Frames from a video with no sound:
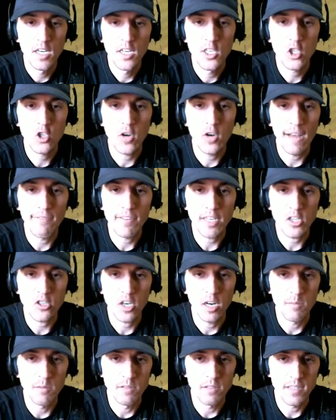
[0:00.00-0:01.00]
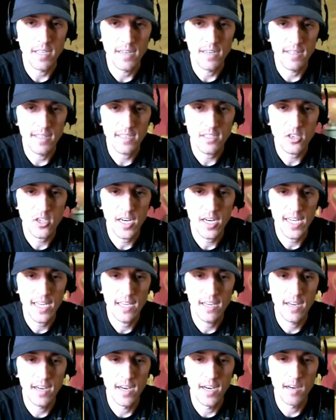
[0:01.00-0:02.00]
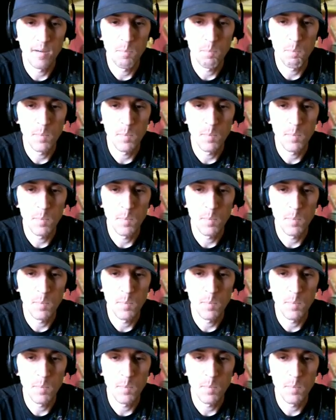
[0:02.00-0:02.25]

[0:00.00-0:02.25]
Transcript: Traffic troubles. Let's try um,